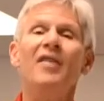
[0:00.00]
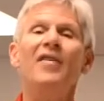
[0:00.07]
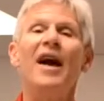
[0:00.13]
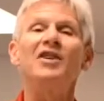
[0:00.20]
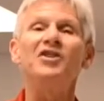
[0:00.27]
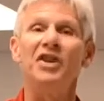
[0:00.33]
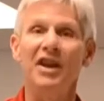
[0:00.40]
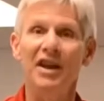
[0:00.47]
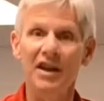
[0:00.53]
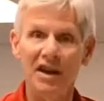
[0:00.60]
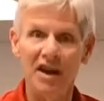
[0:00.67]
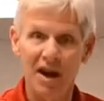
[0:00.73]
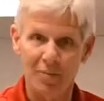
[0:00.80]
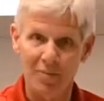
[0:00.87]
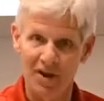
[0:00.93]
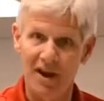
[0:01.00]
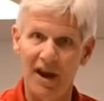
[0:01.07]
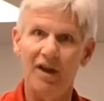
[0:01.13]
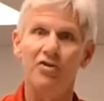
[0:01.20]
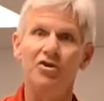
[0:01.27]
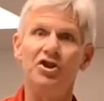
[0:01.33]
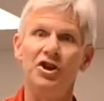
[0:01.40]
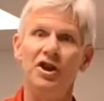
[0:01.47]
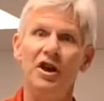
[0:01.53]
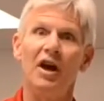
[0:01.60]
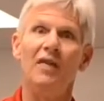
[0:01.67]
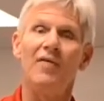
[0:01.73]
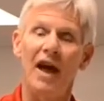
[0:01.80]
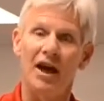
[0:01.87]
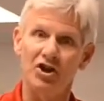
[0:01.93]
that's eating up the energy
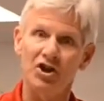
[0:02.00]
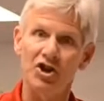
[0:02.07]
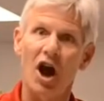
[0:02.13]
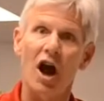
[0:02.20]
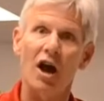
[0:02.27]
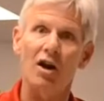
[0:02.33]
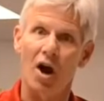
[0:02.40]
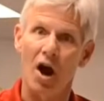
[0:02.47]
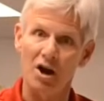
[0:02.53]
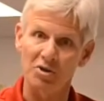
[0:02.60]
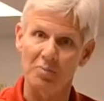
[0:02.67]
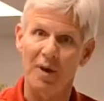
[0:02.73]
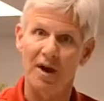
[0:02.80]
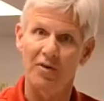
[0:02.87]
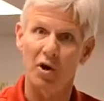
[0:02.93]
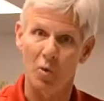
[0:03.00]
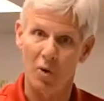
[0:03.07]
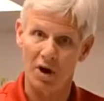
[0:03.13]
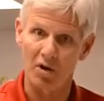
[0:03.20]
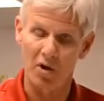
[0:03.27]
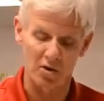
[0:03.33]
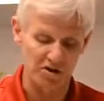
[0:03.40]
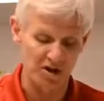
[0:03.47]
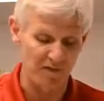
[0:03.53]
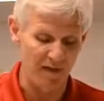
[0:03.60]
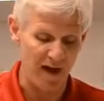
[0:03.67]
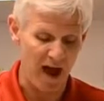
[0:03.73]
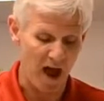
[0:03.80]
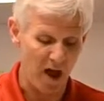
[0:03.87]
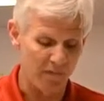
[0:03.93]
of that shock caused by the quick closing
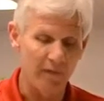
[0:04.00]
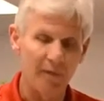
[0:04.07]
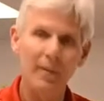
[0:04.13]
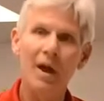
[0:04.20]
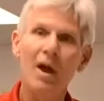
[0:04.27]
valve.